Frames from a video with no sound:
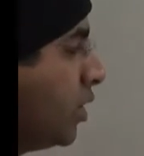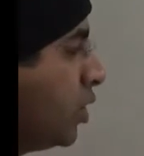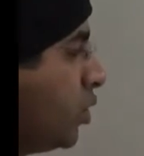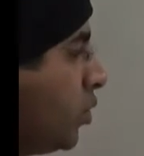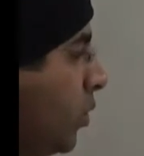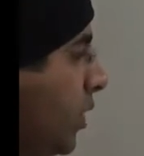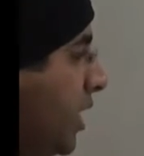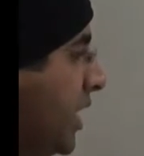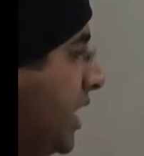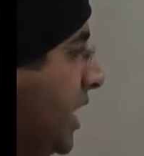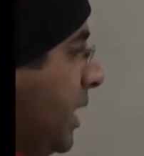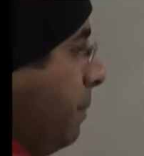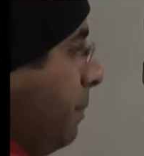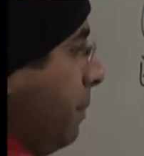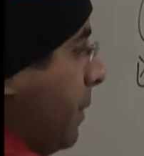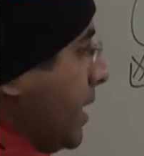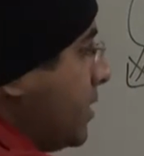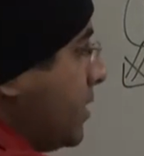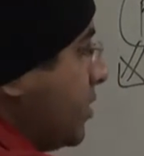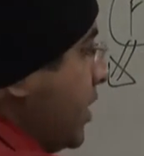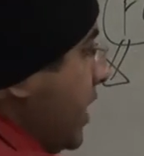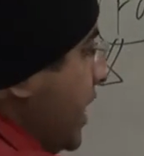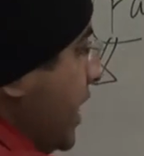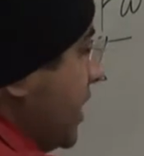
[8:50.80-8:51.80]

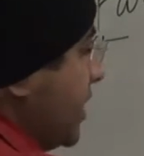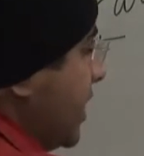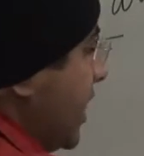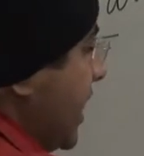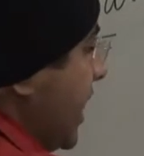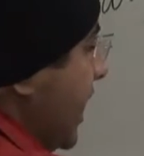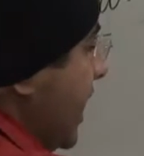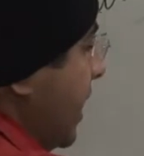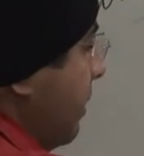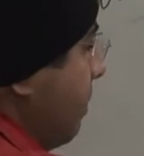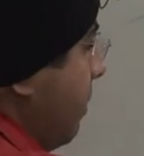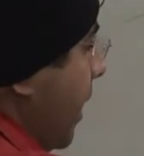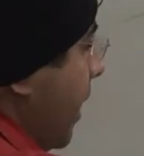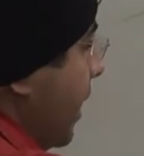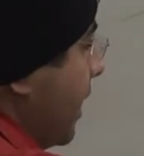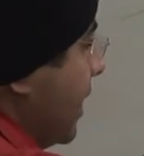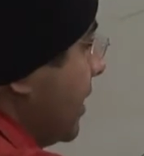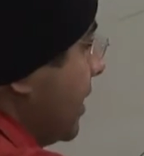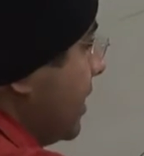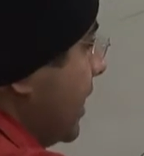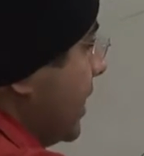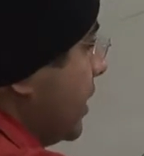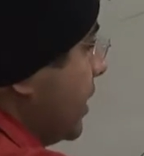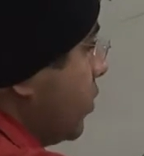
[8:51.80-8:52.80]
20+ years, India and
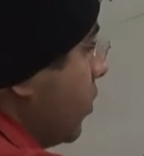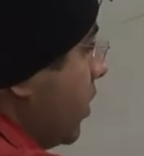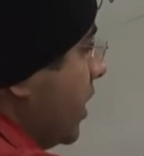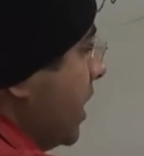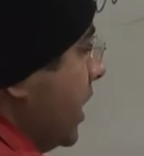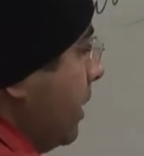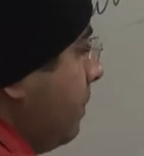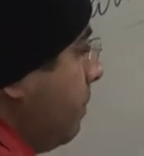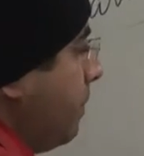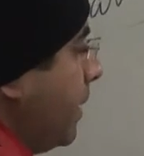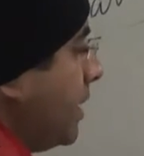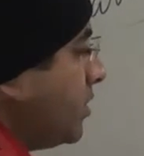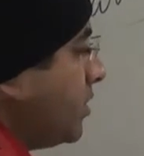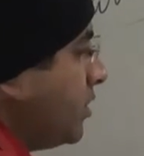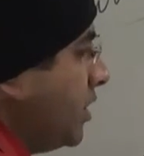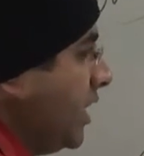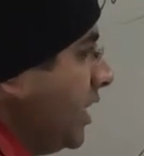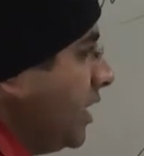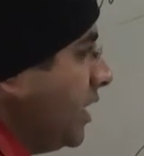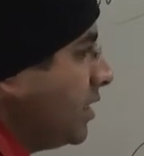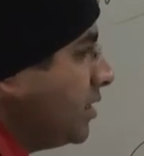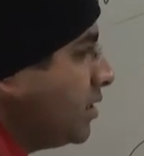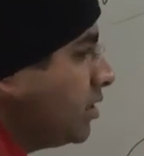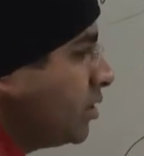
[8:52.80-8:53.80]
Bangladesh, 20+
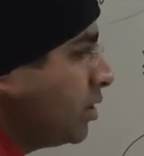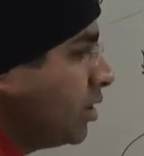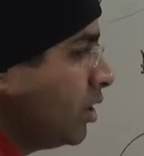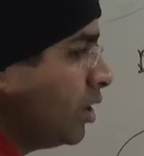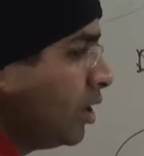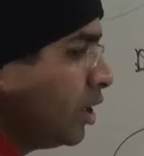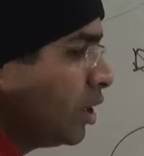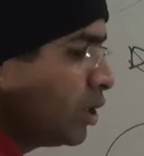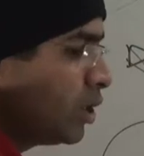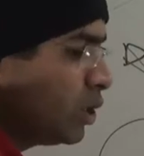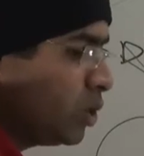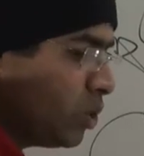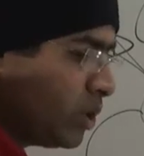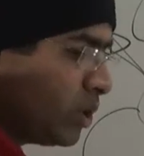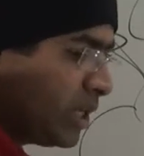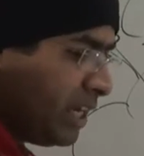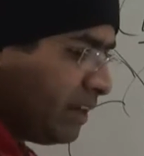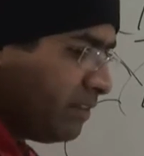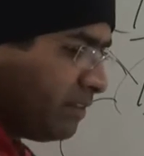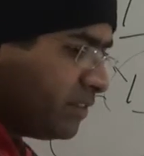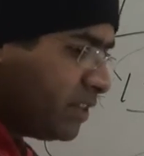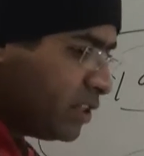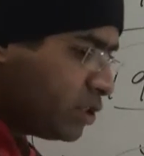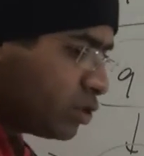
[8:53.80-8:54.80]
years to
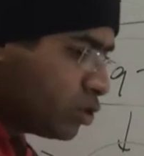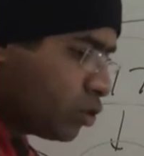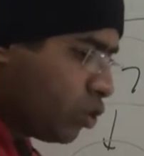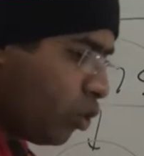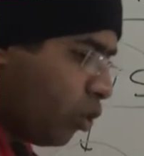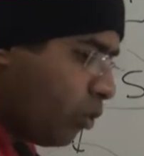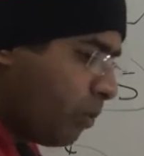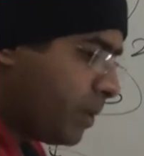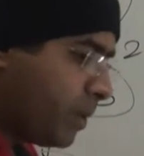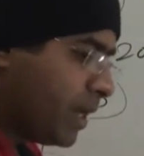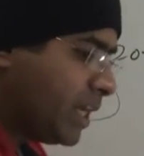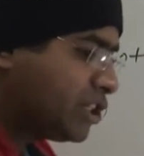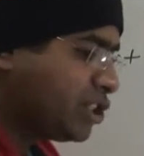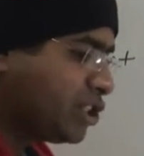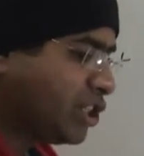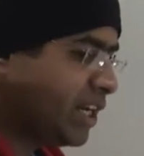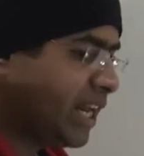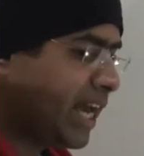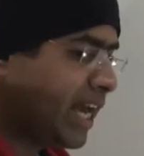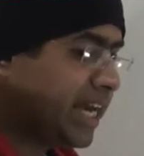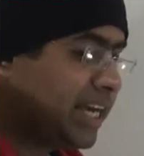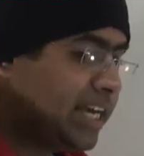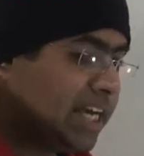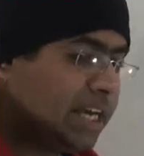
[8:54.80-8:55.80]
give this
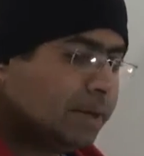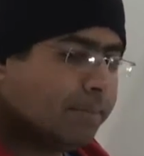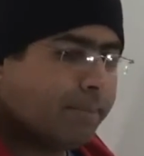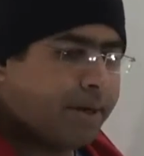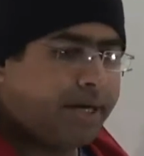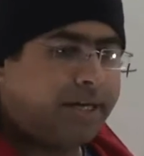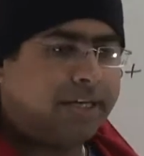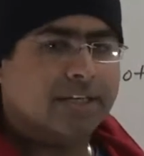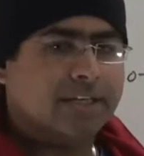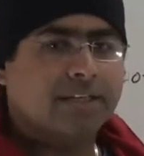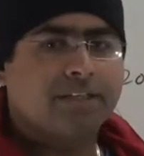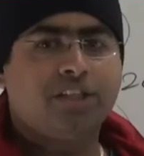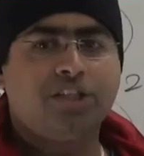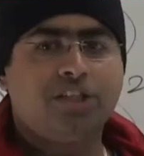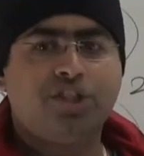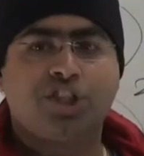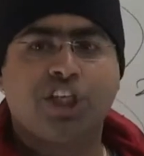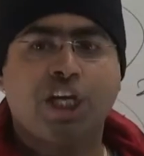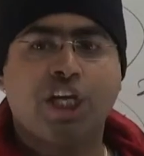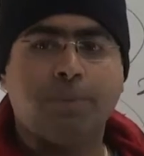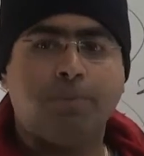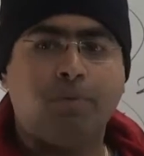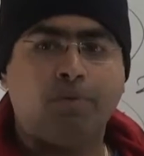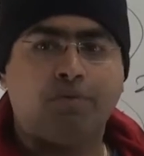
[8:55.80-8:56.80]
cooperation agreement the
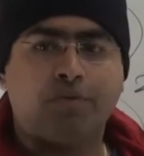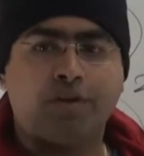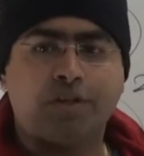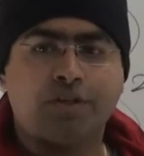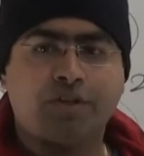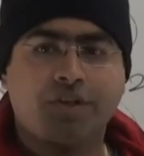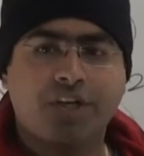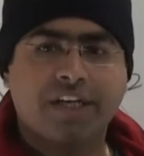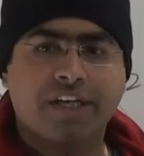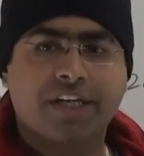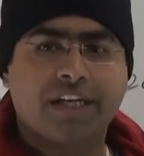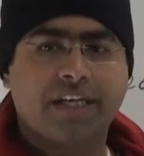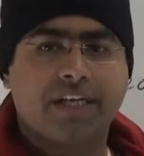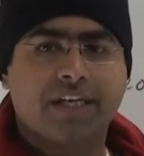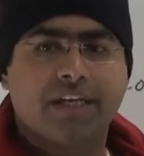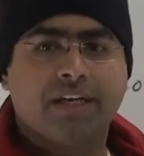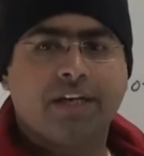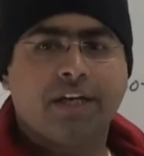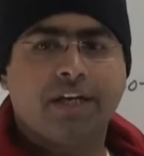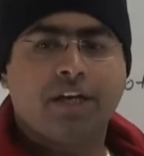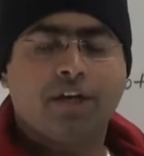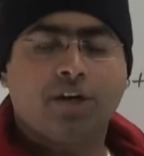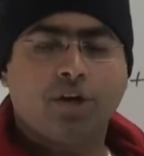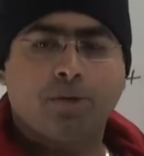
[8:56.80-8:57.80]
shape of a treaty.
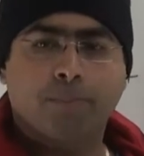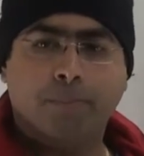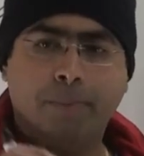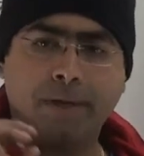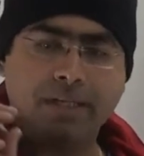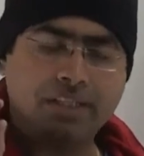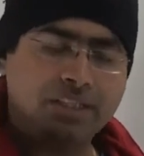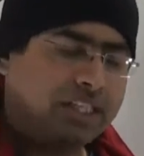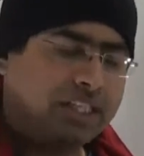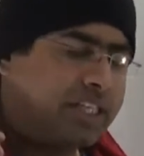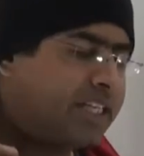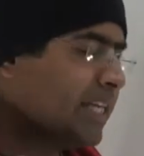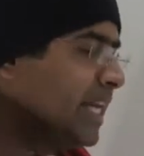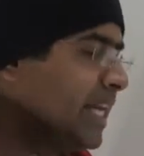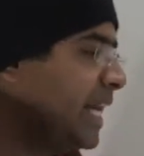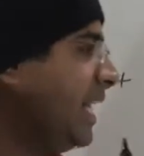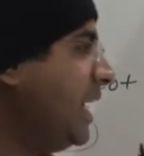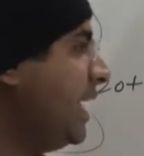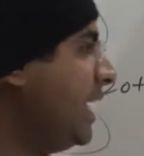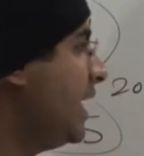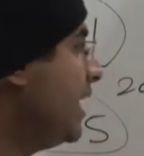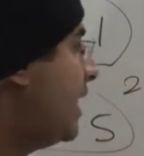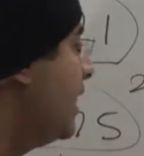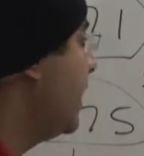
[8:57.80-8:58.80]
Now
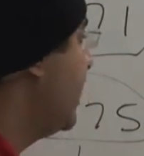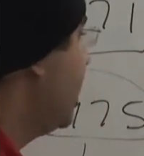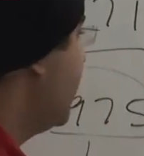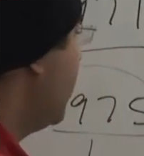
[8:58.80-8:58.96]
presently